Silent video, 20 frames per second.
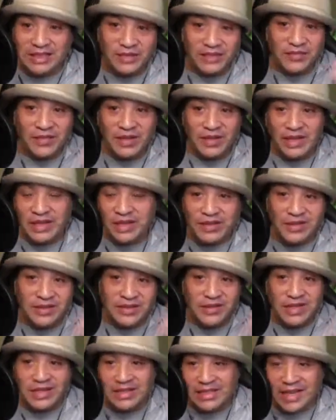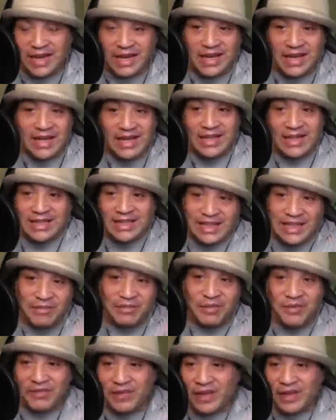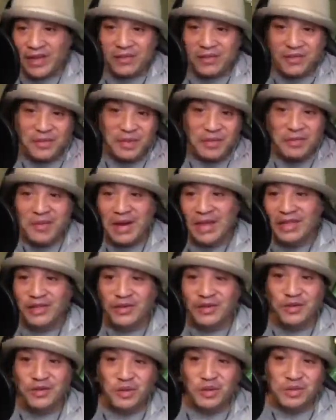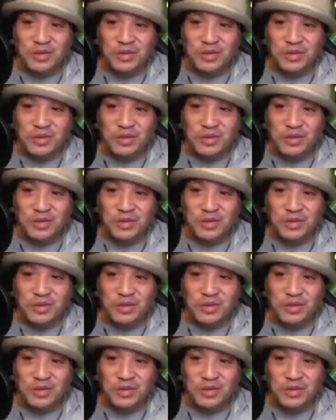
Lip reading: videos as I keep developing my YouTube